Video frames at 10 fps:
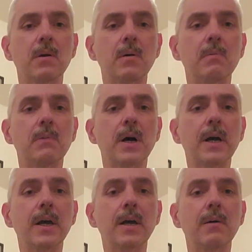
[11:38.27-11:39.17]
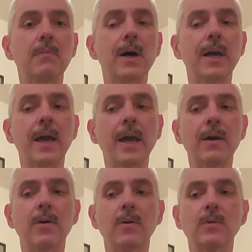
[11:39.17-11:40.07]
my
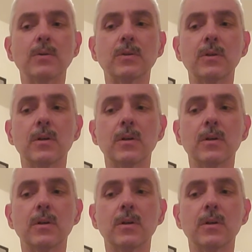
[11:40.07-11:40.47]
ankles.